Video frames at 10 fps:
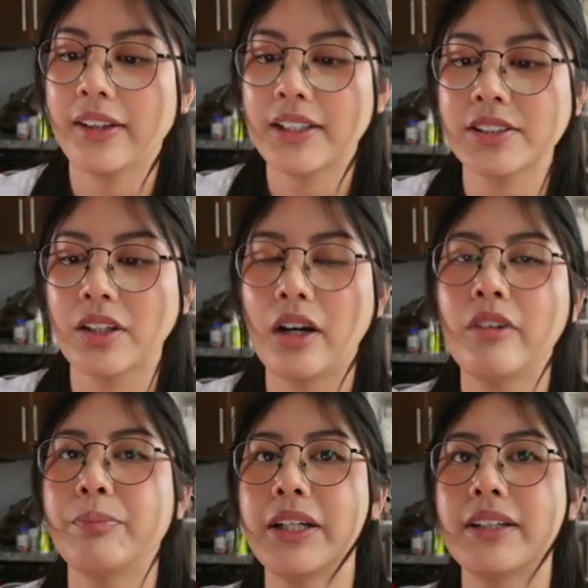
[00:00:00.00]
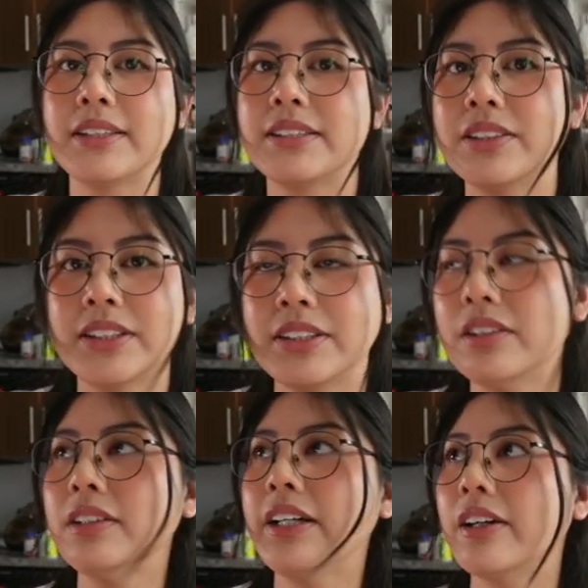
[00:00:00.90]
this off because there's
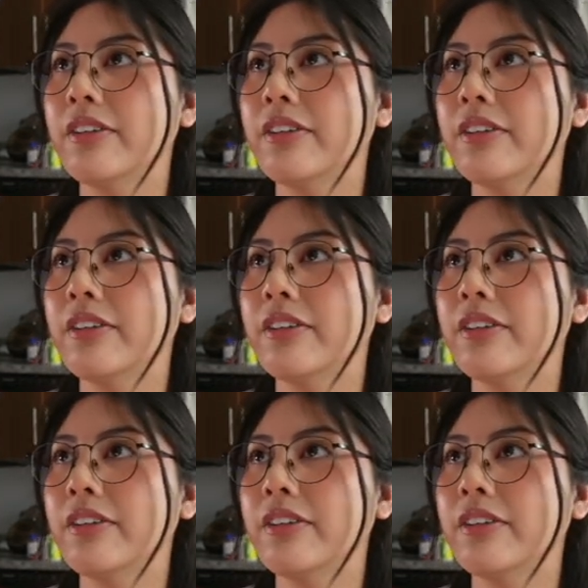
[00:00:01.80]
still like a